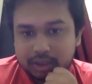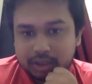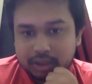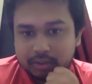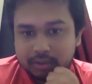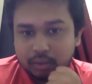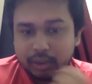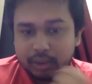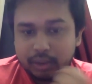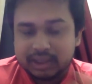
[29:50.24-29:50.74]

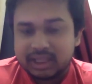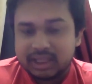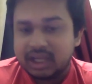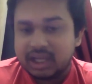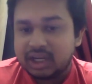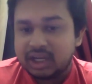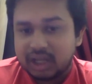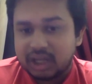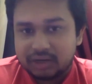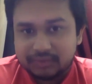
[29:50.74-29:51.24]
when they are
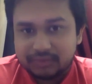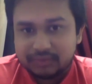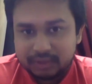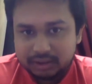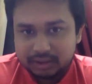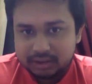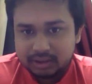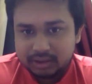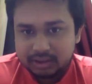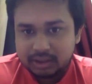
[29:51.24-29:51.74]

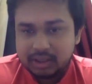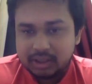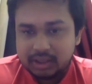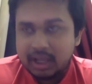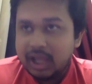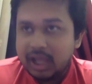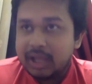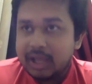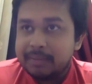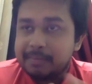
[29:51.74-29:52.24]
nervous,
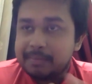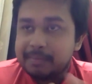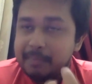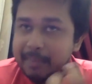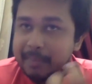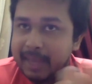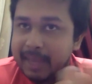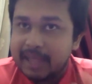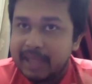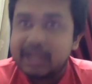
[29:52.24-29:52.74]

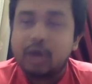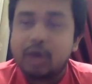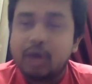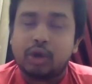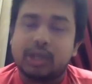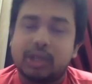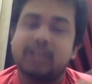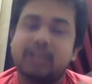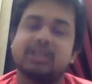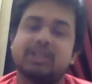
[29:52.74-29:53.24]
many
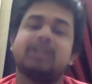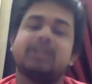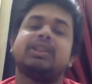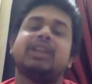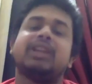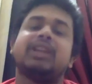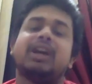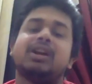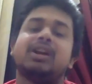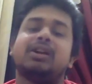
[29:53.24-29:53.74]
occasions
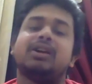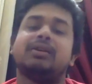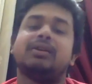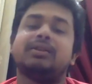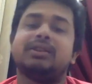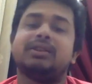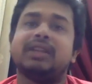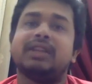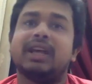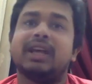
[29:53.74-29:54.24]

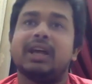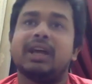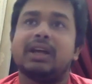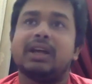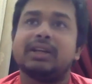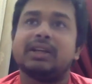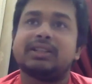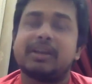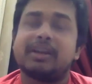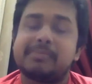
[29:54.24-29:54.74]
they
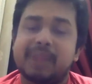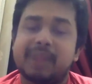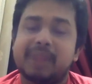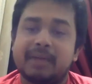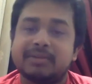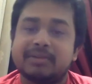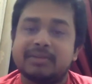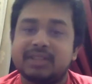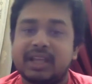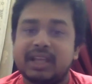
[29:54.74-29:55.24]
are
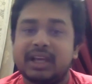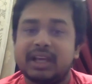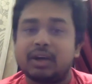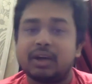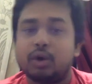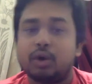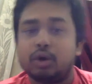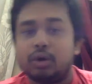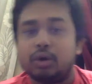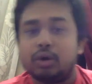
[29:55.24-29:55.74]
sometimes they
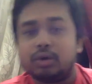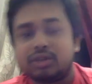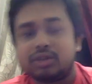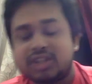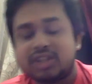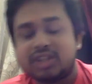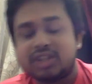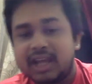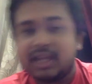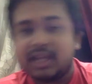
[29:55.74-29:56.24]
go
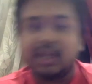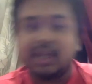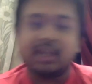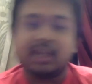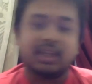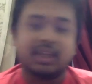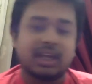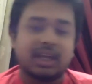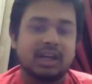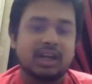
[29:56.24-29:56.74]
shaky,
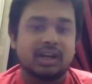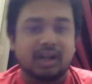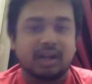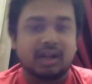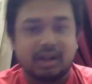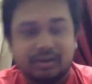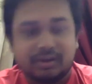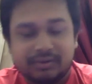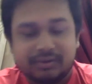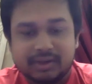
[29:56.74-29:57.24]
they are
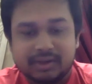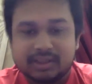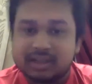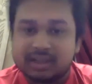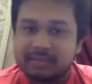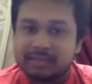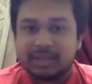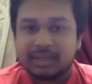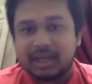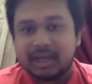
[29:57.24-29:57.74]
nervous,
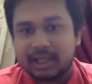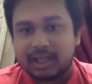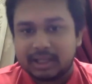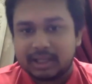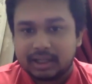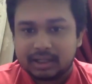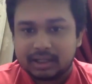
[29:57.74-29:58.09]
something like that.